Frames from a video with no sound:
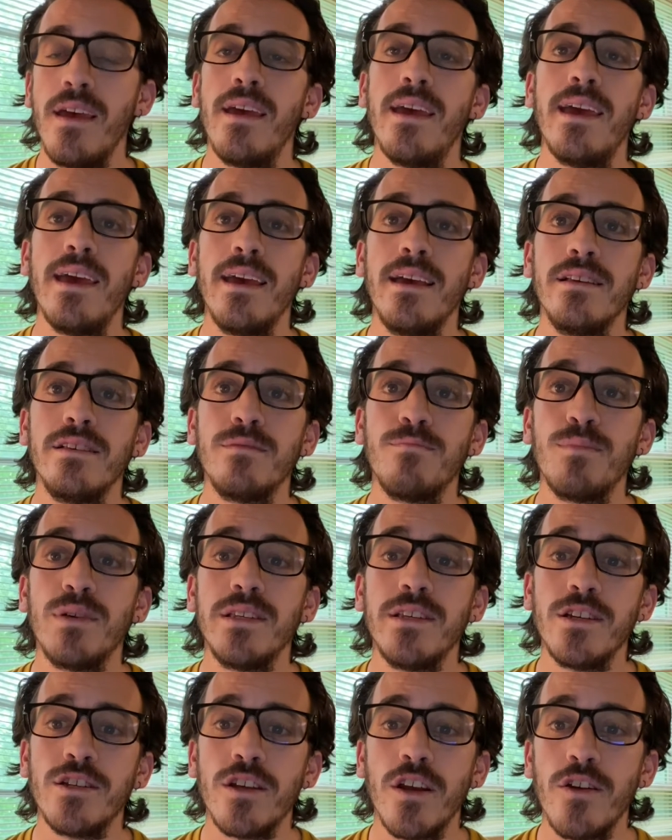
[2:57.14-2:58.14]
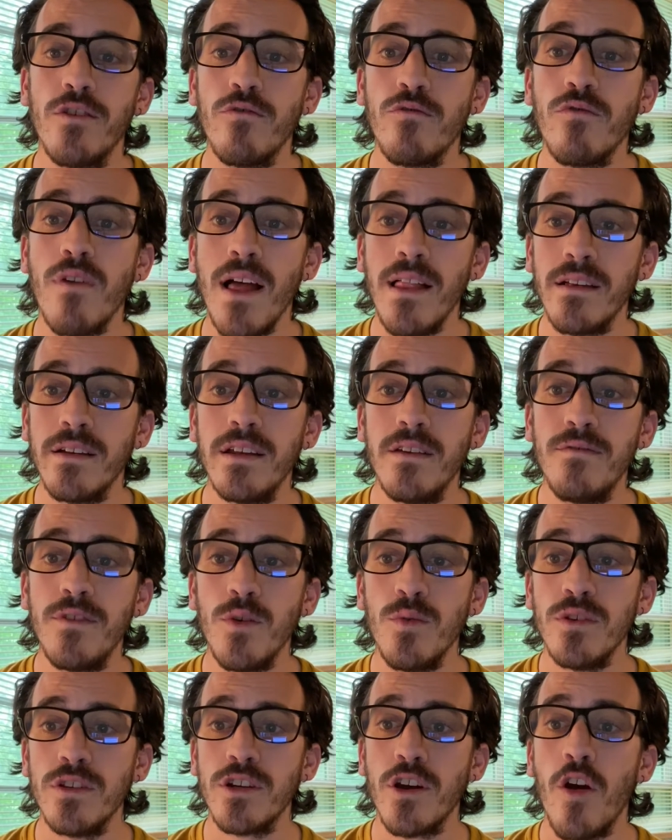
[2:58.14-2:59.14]
is positioned relative to
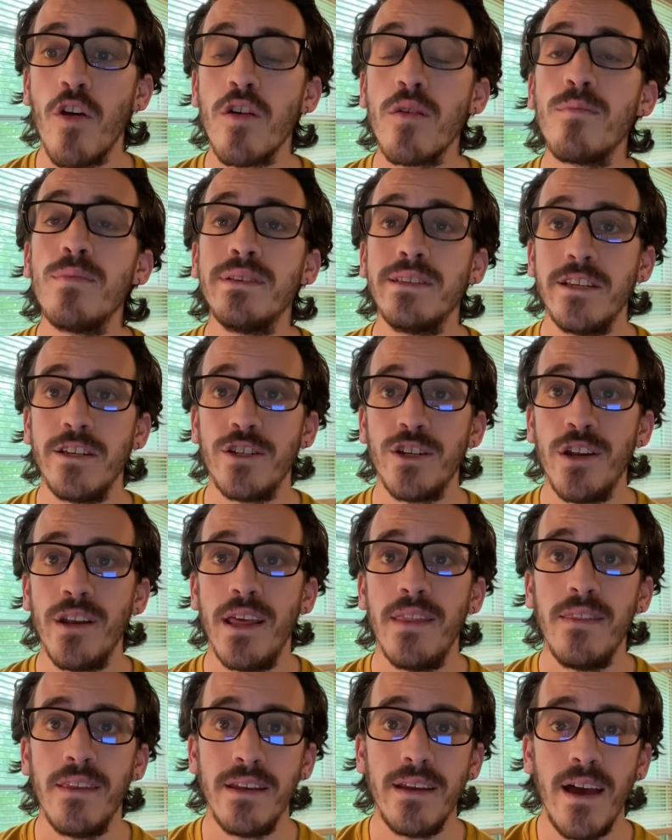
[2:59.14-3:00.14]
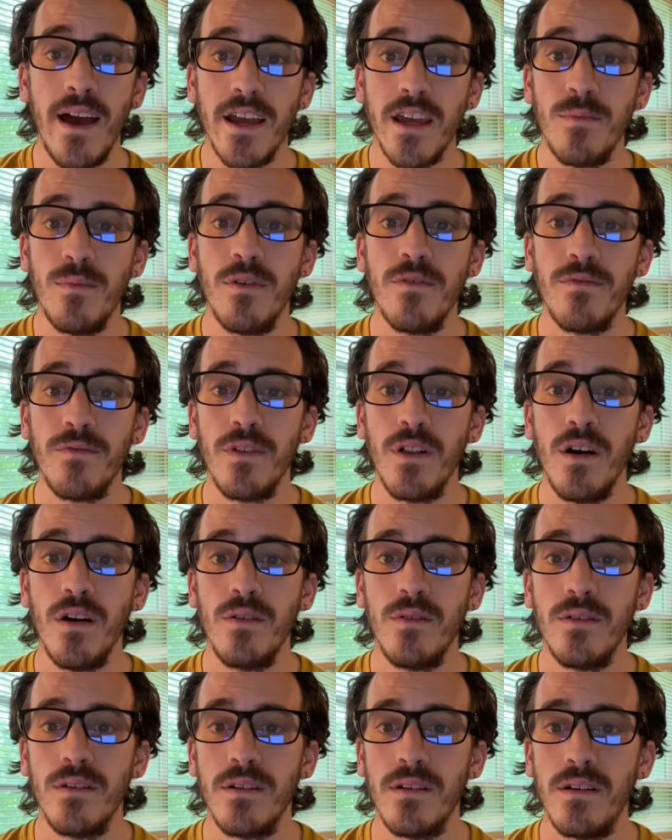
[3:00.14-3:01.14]
its current position in the document flow.
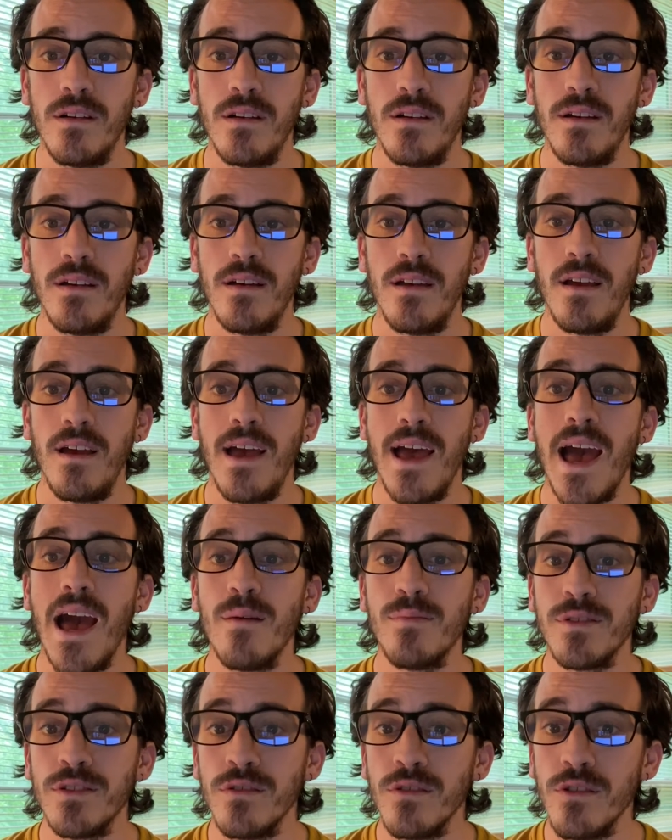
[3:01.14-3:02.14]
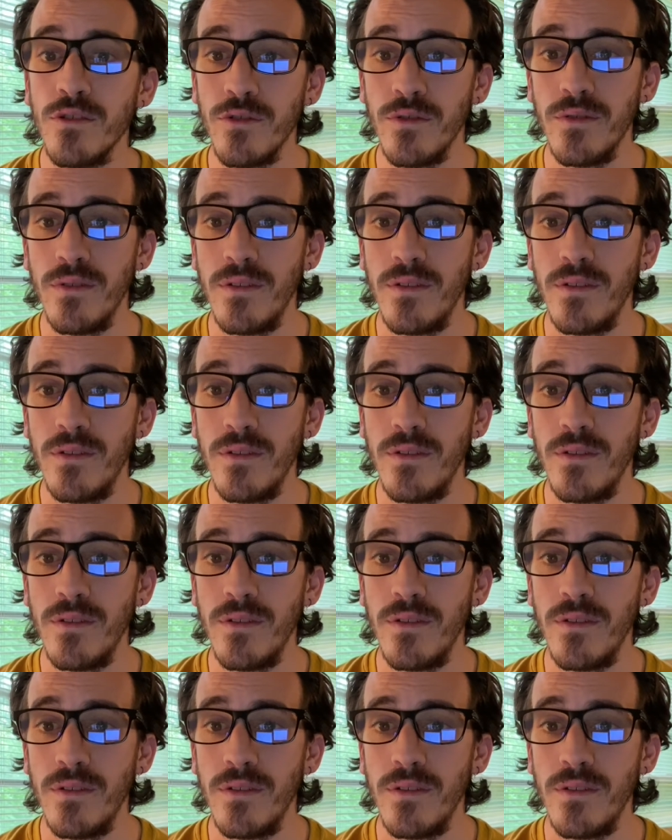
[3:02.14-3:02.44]
Absolute